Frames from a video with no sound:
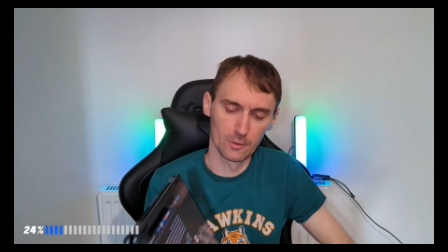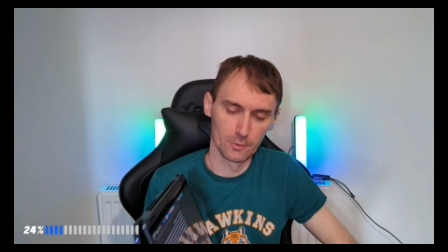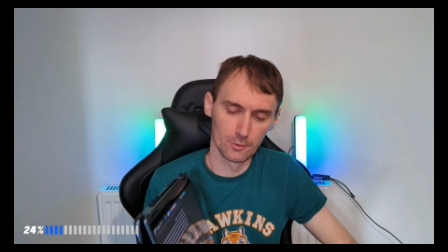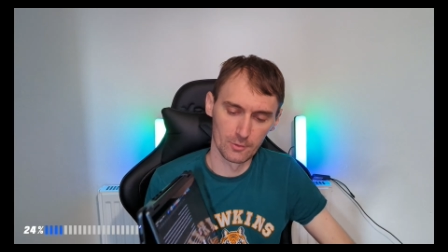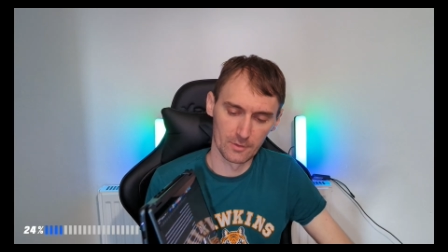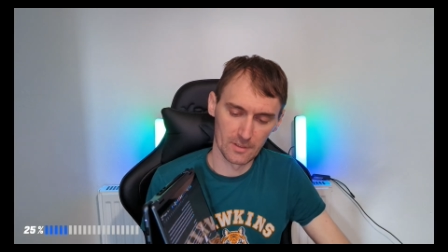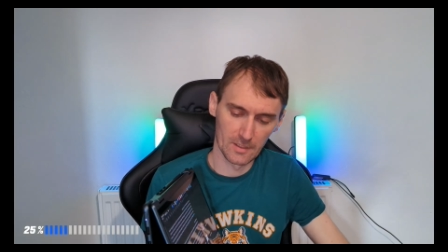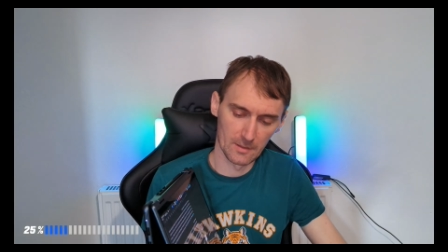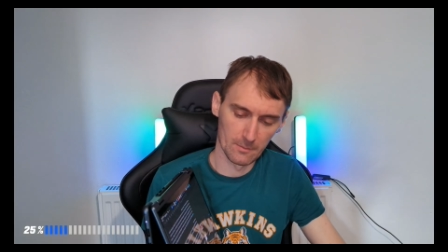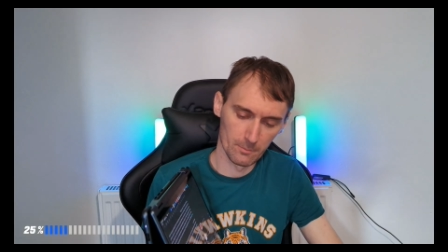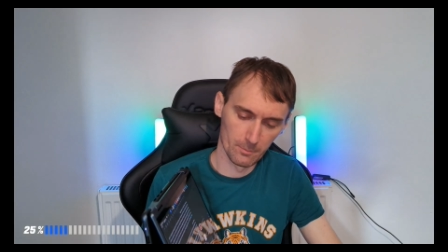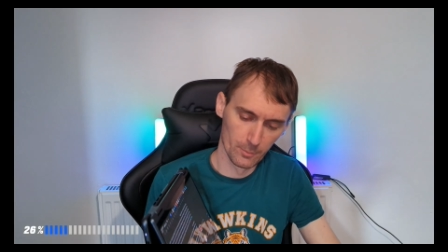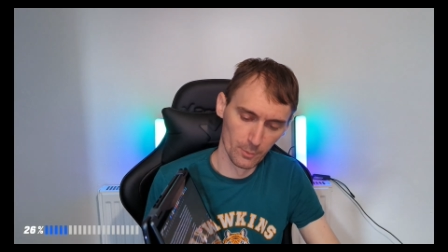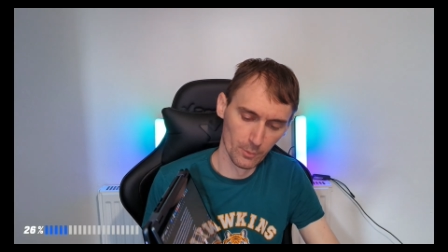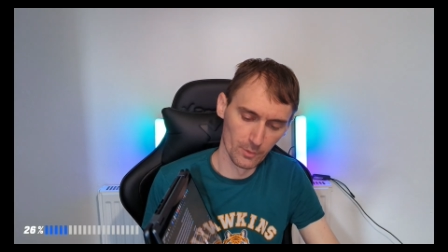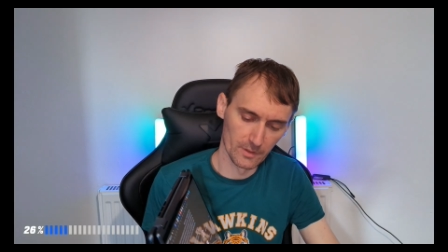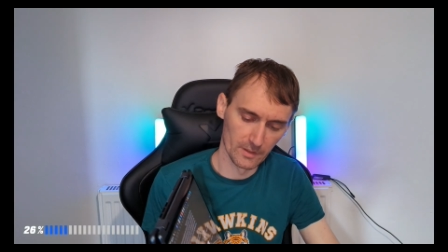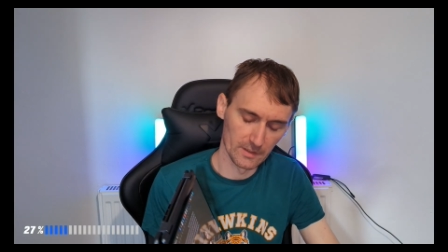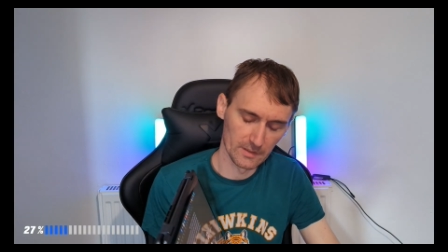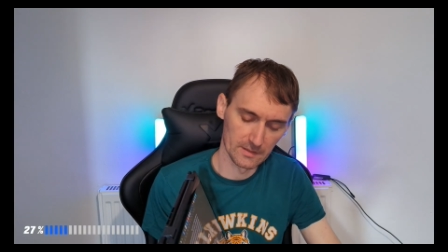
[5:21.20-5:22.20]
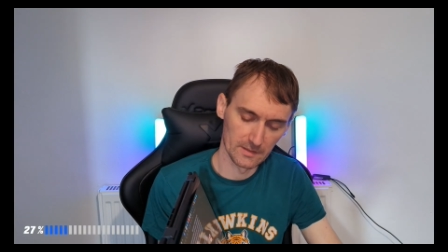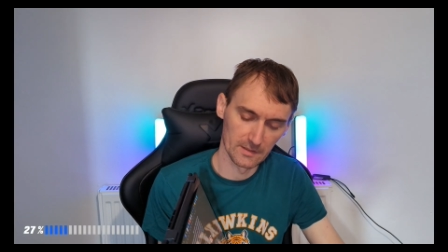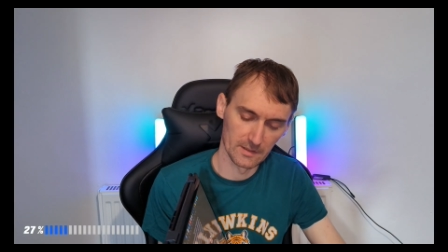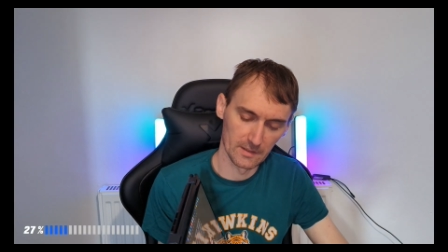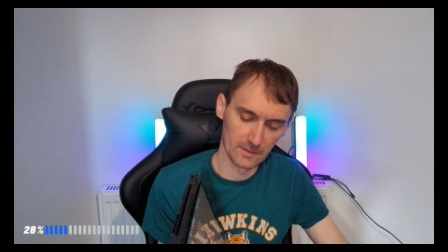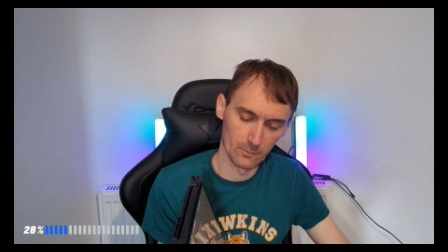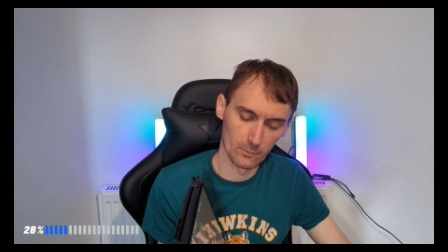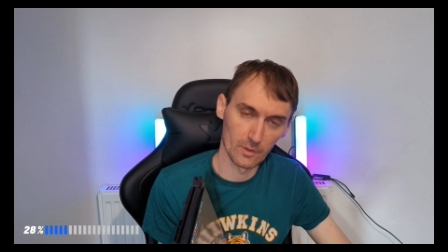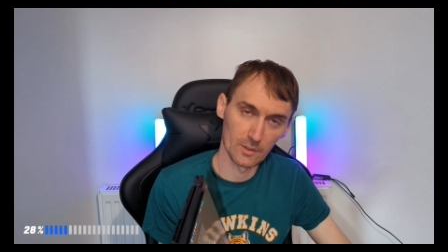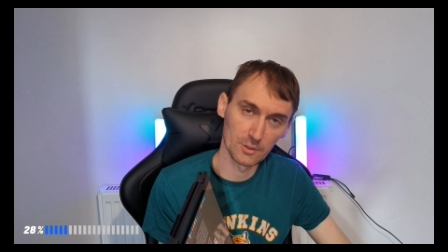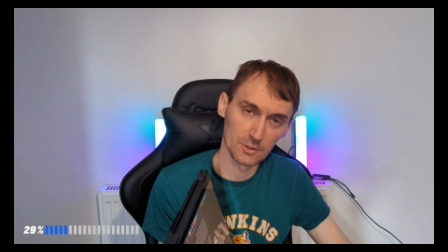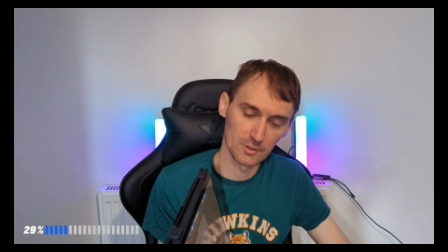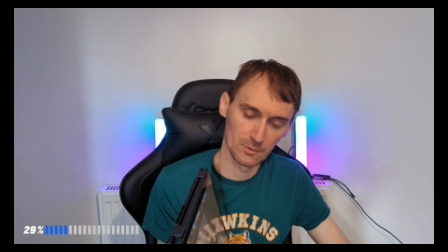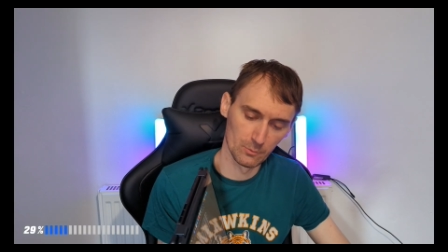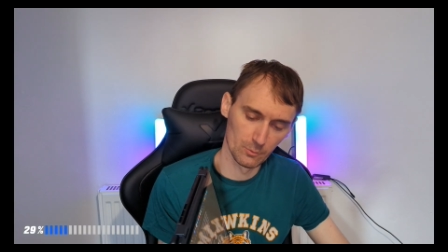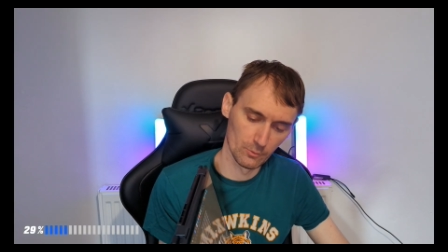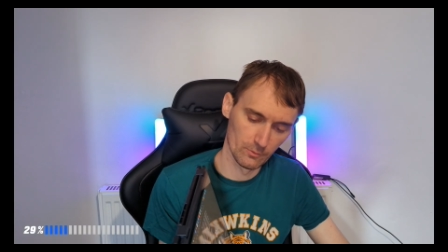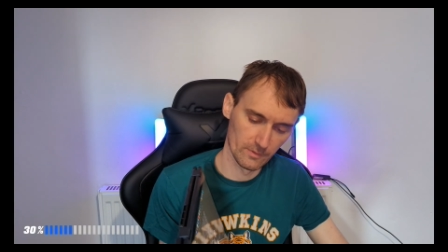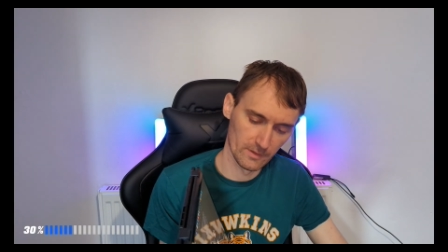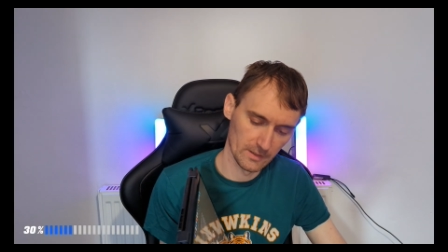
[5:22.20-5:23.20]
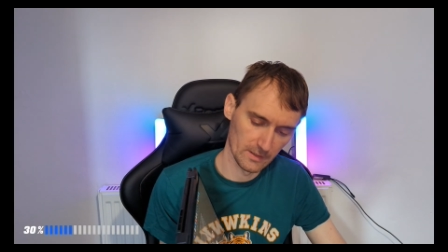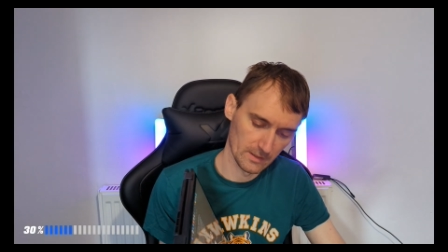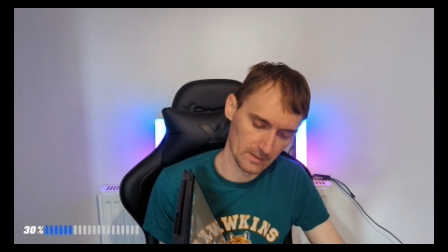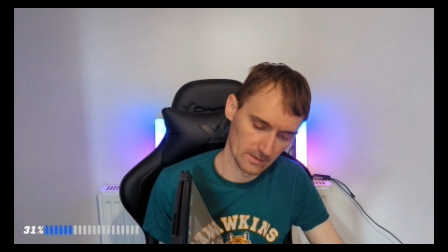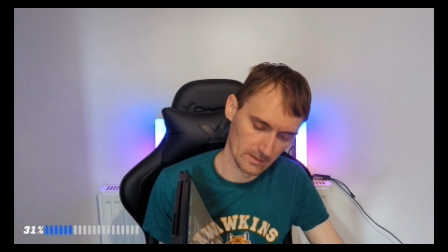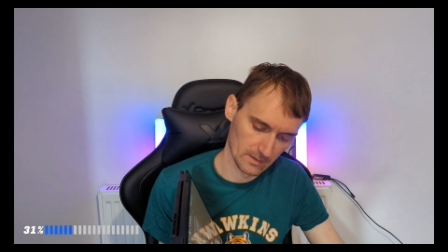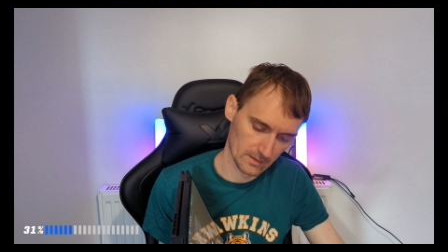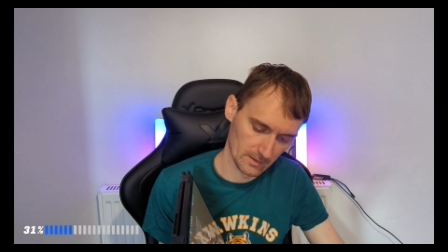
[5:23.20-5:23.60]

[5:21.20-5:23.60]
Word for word: you can put it and watch a movie